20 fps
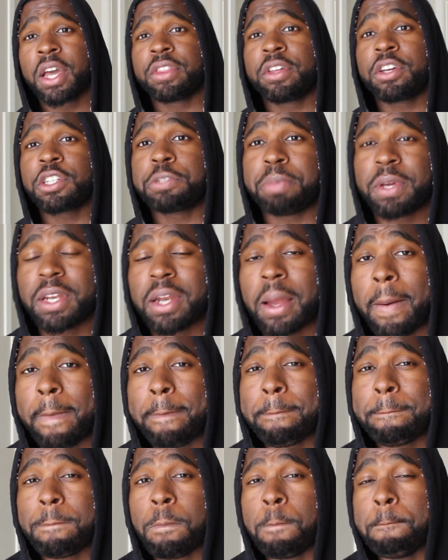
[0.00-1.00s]
there's been
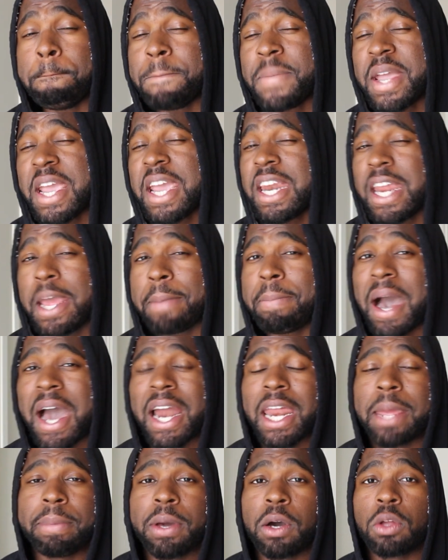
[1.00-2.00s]
many
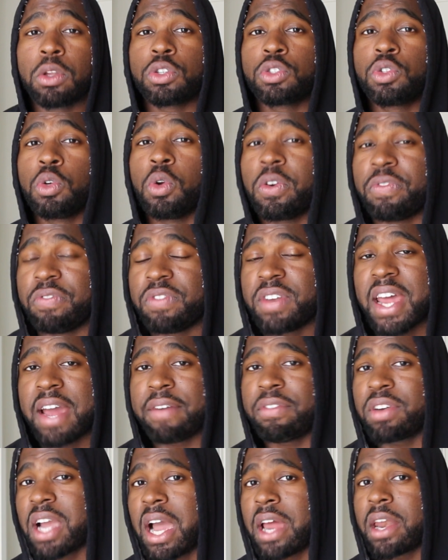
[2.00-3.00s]
bodybuilders who have
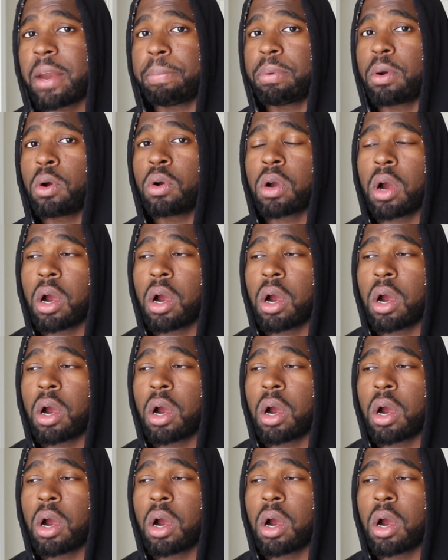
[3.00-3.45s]
never gotten a pro